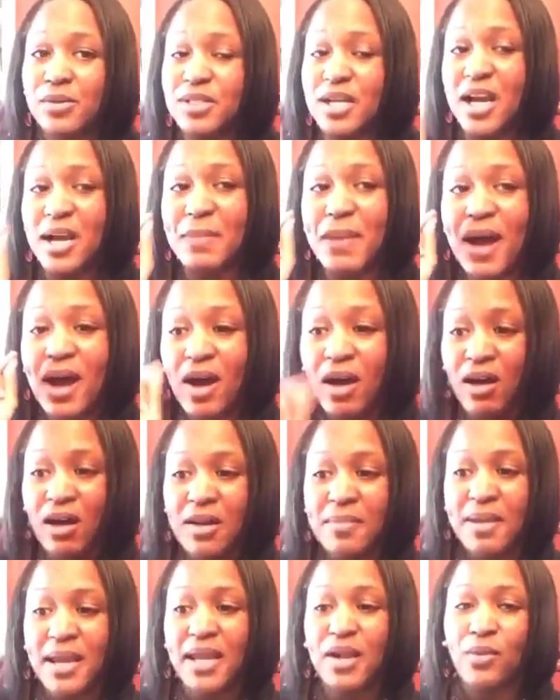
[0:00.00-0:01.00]
We're talking about
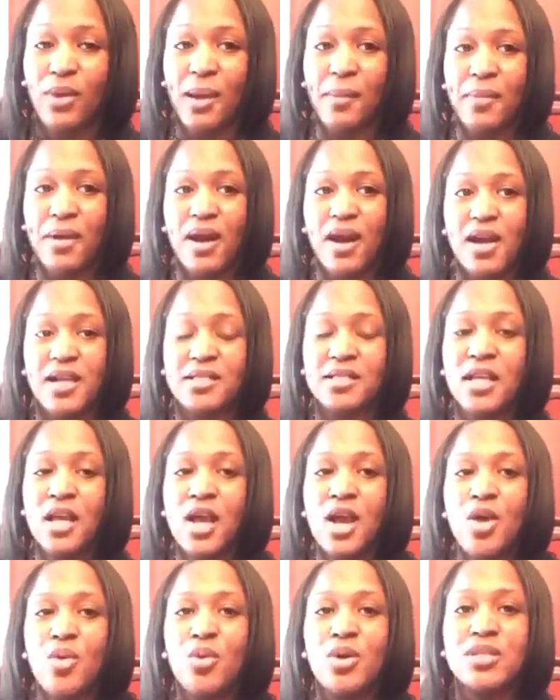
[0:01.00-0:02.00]
automated webinars.
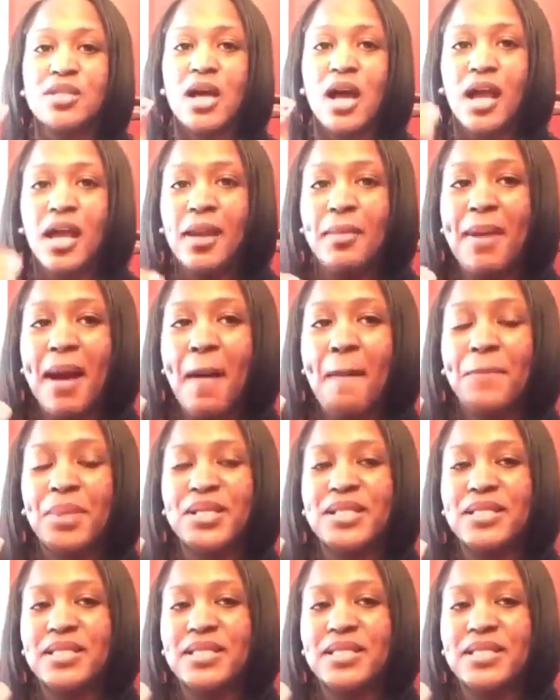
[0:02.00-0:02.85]
We're talking about